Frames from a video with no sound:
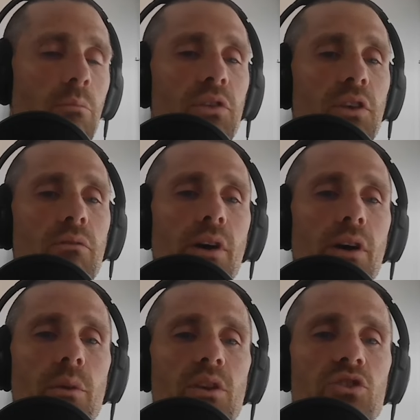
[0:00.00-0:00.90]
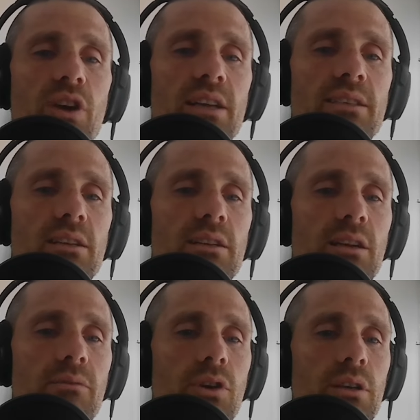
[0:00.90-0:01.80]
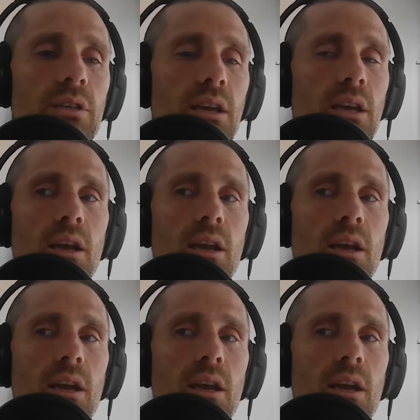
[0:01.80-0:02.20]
but the environment is drastically different